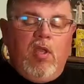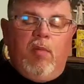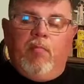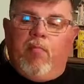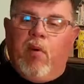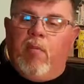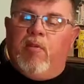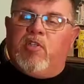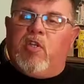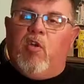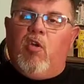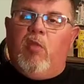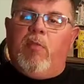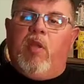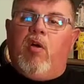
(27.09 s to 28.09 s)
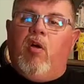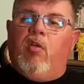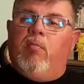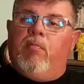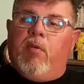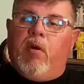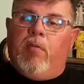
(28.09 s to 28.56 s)
bourbons can only be
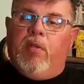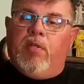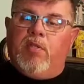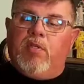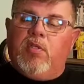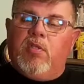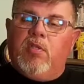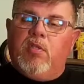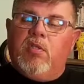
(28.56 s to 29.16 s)
called bourbons